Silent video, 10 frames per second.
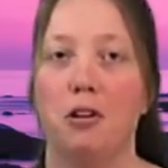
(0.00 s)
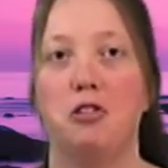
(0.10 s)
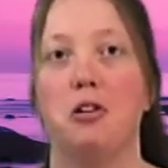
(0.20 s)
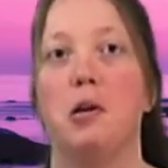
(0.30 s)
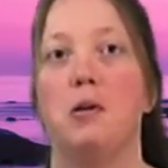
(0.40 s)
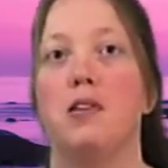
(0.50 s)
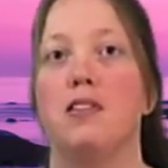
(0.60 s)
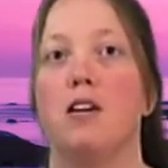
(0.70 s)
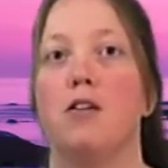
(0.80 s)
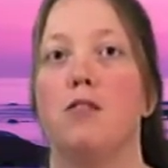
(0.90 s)
want to show you
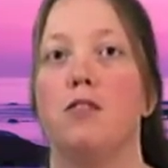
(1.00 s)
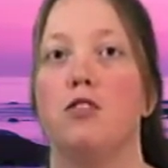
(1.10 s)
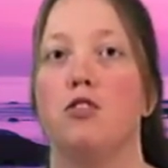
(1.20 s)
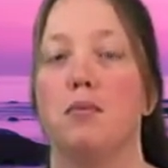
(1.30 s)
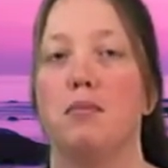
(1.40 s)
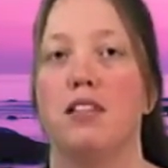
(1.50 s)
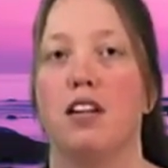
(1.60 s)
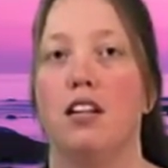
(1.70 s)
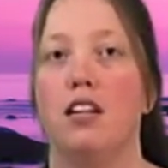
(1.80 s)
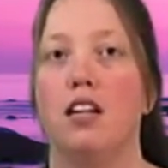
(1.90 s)
a
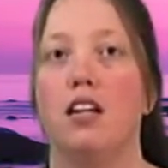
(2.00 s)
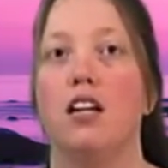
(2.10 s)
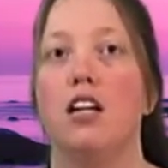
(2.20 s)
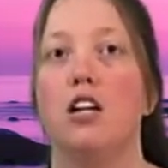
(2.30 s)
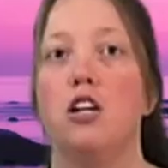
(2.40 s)
self-treatment technique